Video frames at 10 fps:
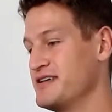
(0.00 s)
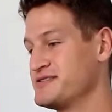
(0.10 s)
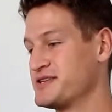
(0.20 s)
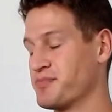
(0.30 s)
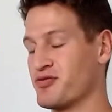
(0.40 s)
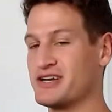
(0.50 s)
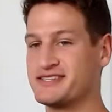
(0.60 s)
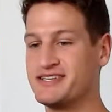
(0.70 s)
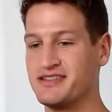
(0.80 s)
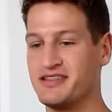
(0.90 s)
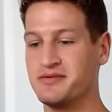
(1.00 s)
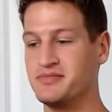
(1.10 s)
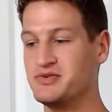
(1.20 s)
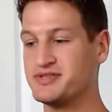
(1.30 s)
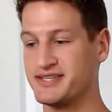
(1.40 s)
suppressing the
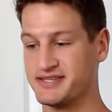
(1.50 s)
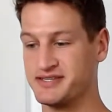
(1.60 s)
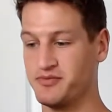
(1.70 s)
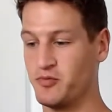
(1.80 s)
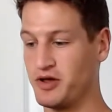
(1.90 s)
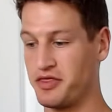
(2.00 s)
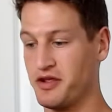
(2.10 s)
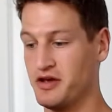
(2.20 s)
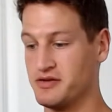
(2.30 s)
immune system with